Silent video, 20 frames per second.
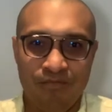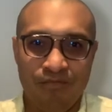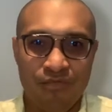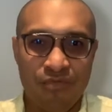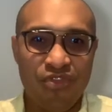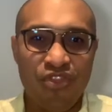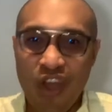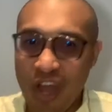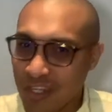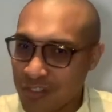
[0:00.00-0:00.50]

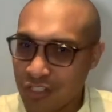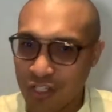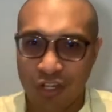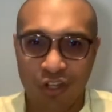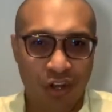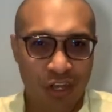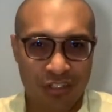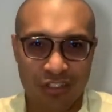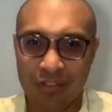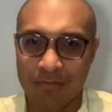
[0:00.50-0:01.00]
Not to
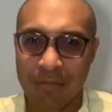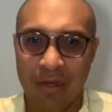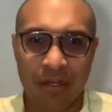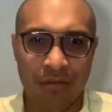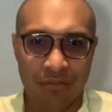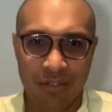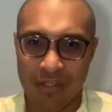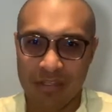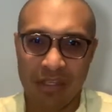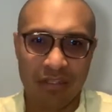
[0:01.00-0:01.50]
cross the
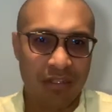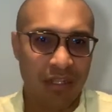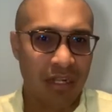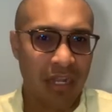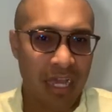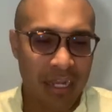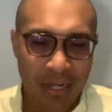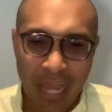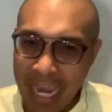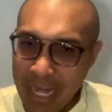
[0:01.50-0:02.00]
boundaries on the
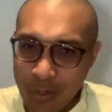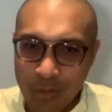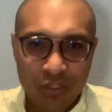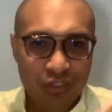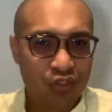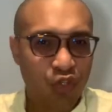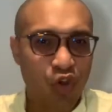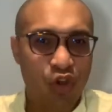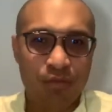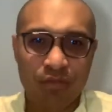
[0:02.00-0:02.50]
land. I know
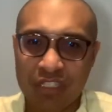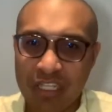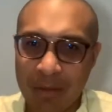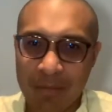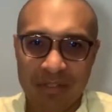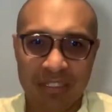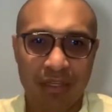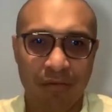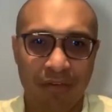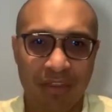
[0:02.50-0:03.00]
storms come
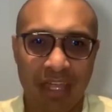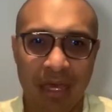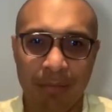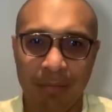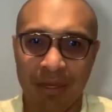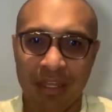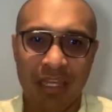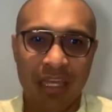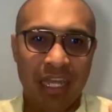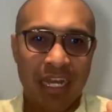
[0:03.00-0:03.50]
and stuff like that,
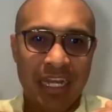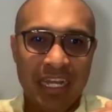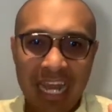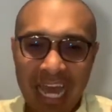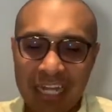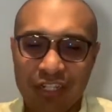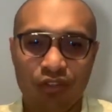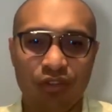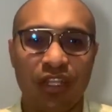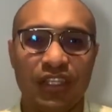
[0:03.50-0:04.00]
but
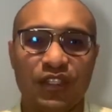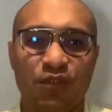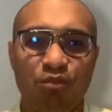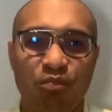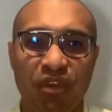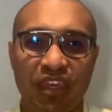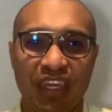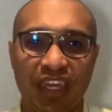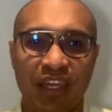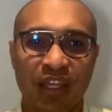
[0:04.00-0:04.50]
naturally
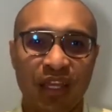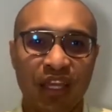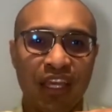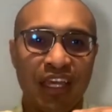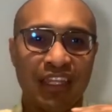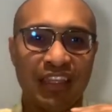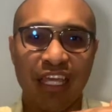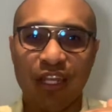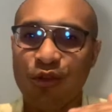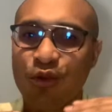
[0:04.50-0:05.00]
speaking,
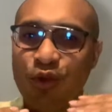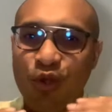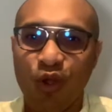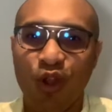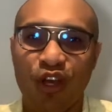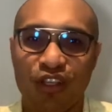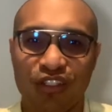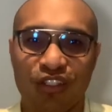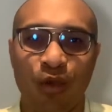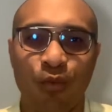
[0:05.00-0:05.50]
they don't
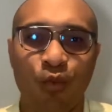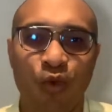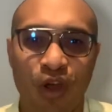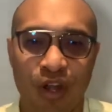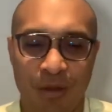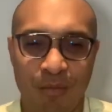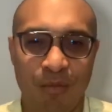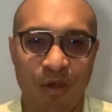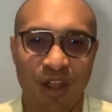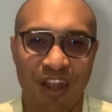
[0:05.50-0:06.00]
cross the
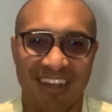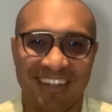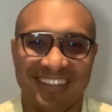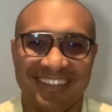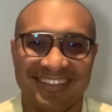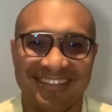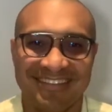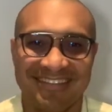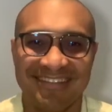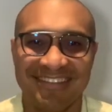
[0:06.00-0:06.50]
watermark.
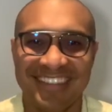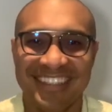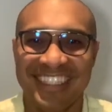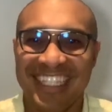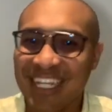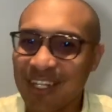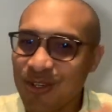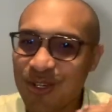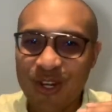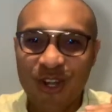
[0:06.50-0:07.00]
They
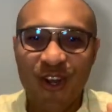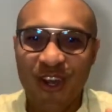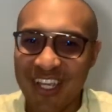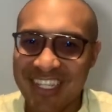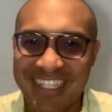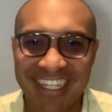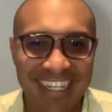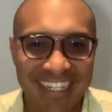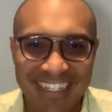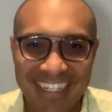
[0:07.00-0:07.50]
don't
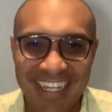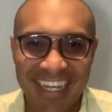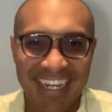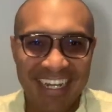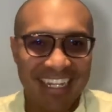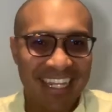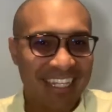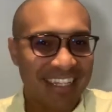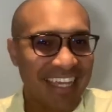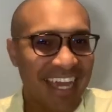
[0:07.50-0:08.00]
cross it.
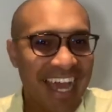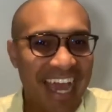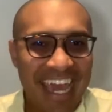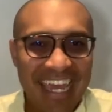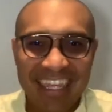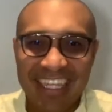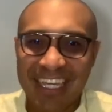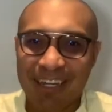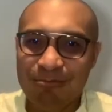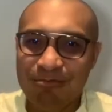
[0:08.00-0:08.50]
The
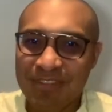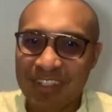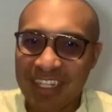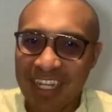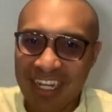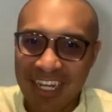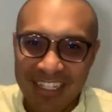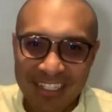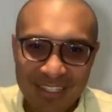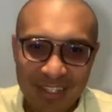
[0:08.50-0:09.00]
tide comes in
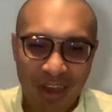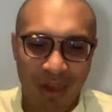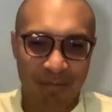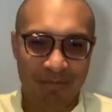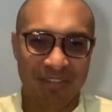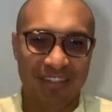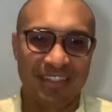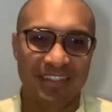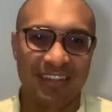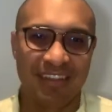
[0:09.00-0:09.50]
and it
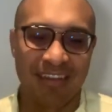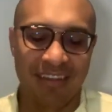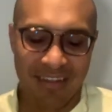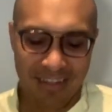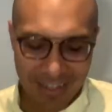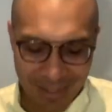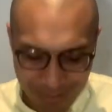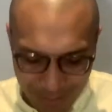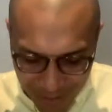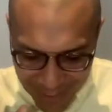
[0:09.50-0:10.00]
stops.
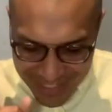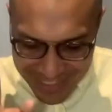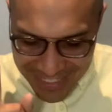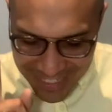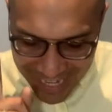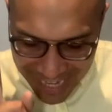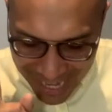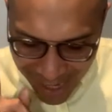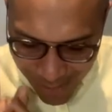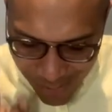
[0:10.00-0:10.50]
Come on, he
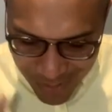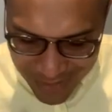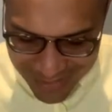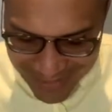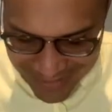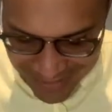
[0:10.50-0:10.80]
said, I was